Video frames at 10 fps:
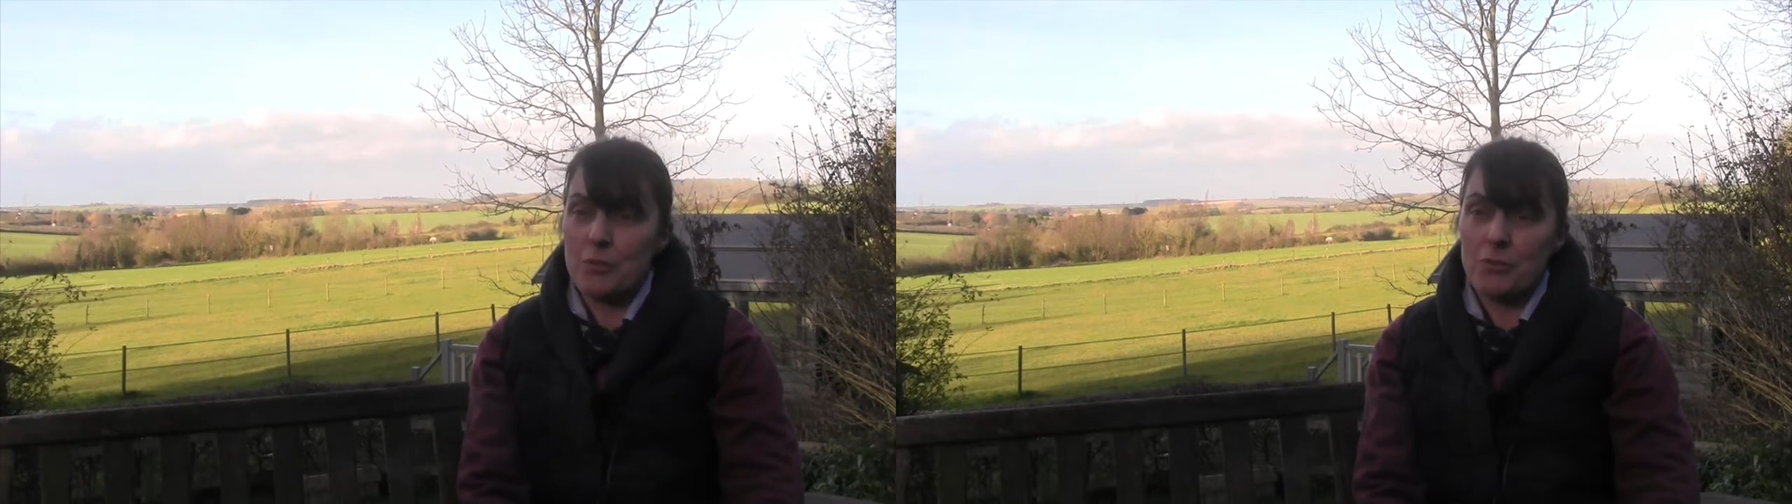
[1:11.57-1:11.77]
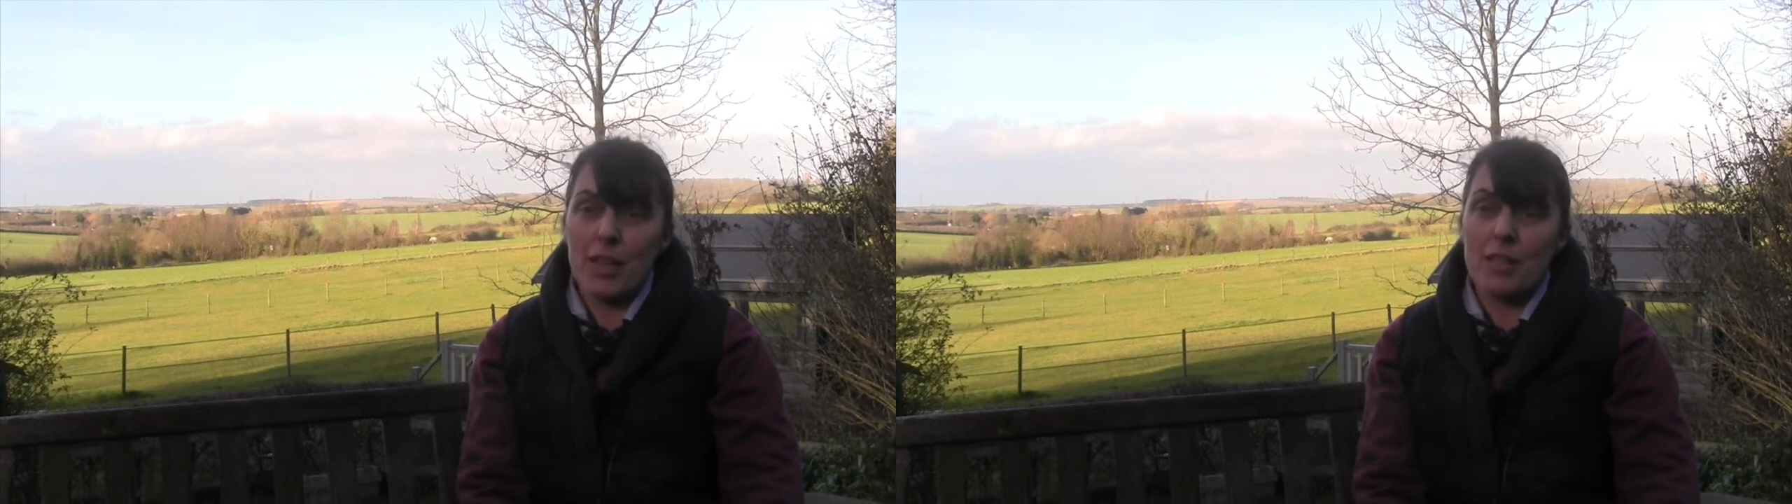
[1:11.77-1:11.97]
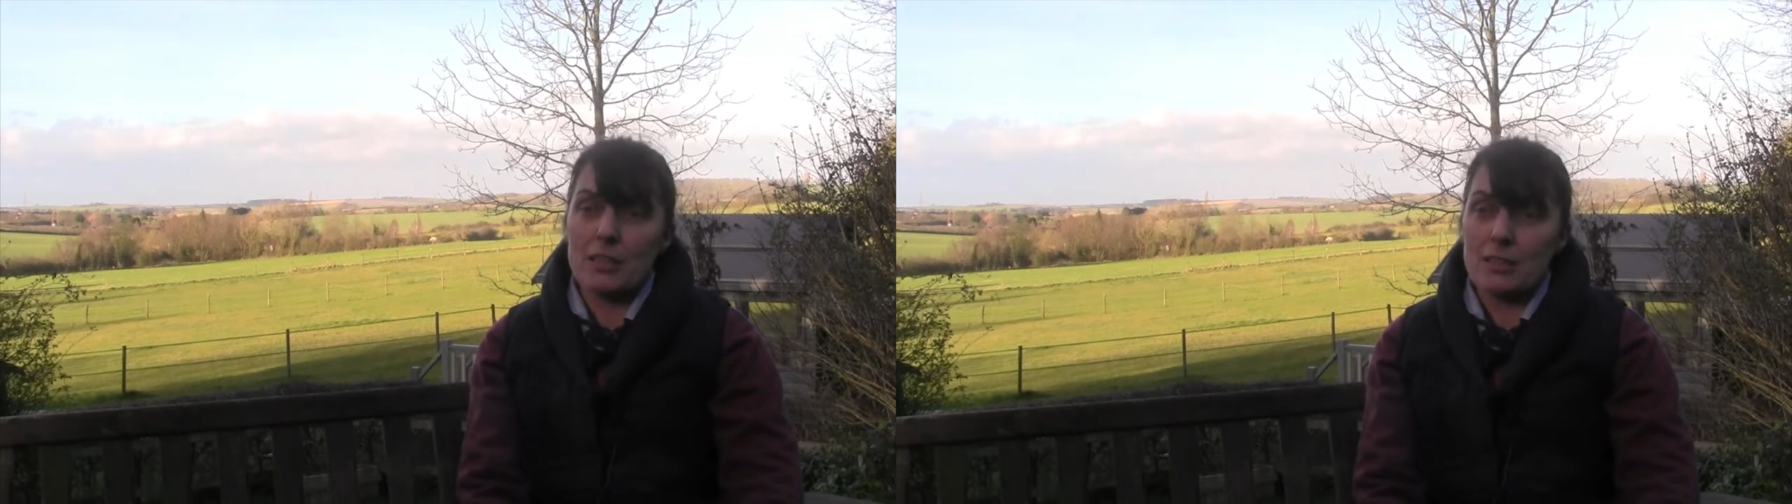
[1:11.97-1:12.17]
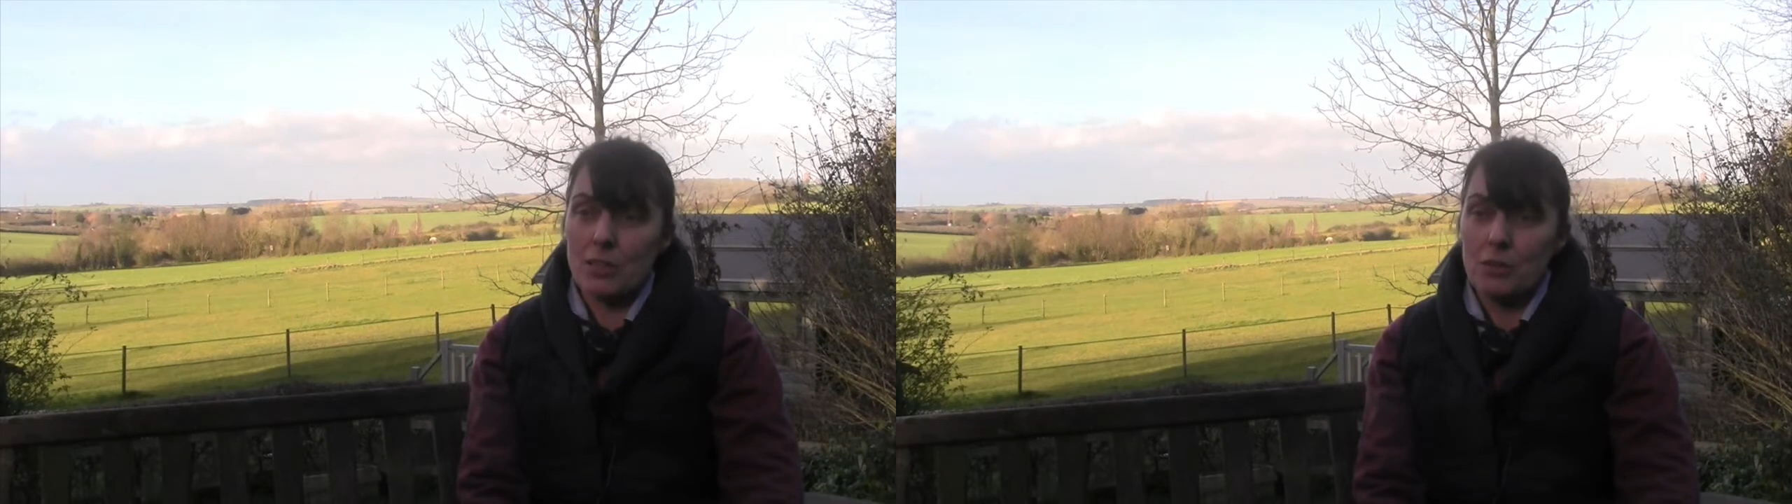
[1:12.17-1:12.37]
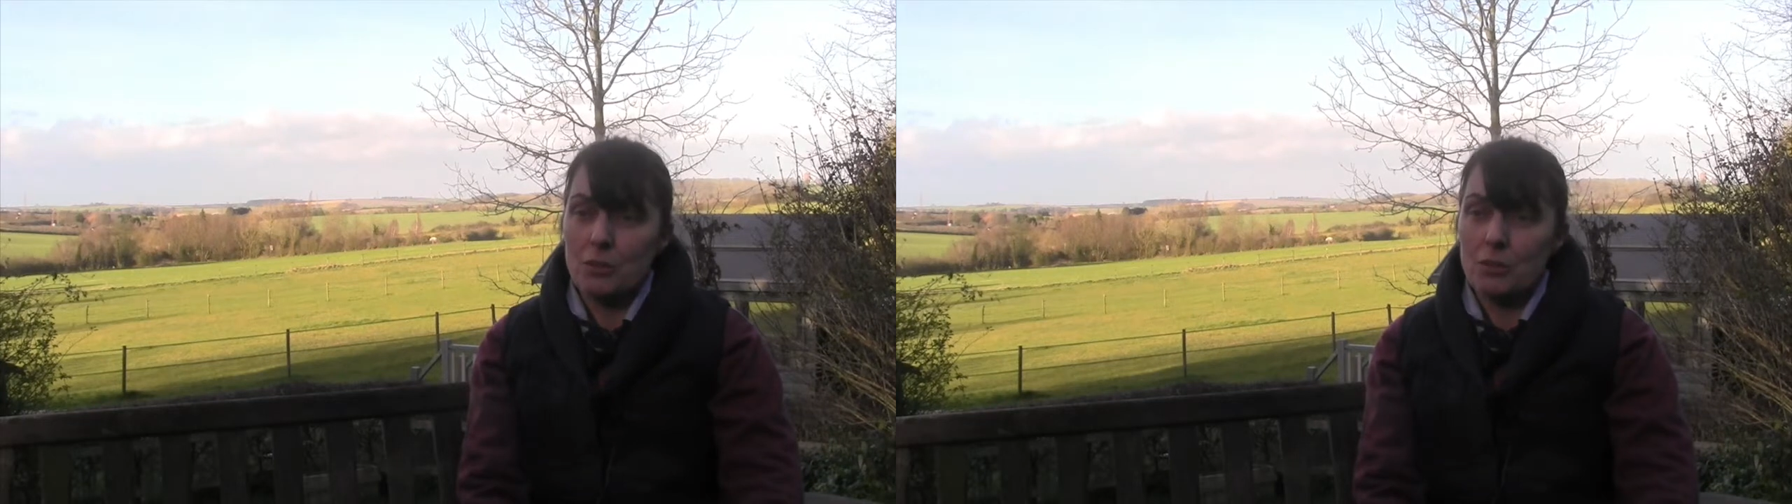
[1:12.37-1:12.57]
a friend
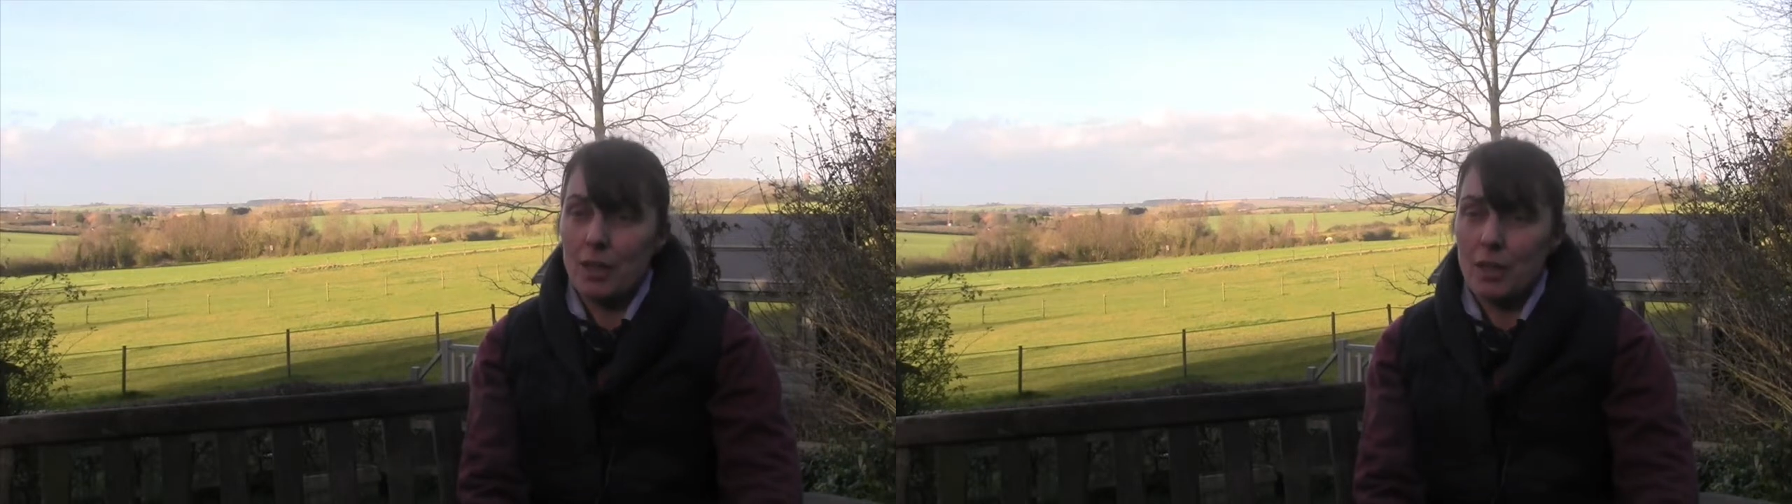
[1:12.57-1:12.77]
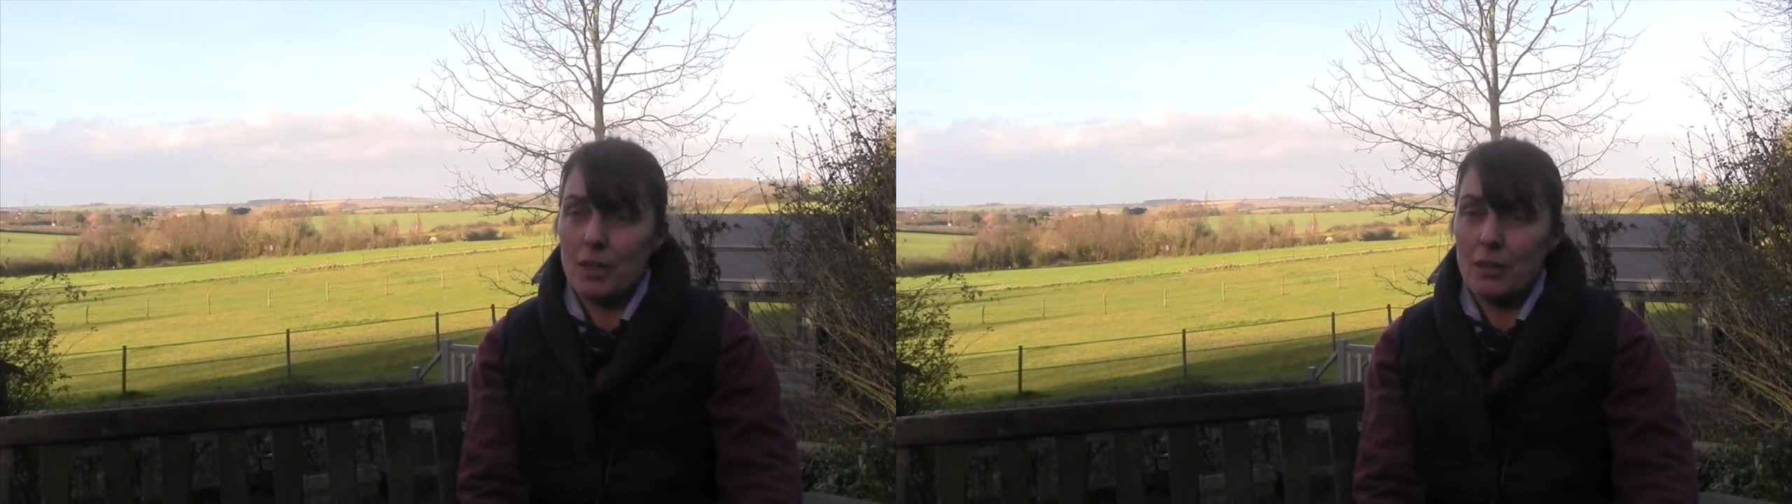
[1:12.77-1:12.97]
who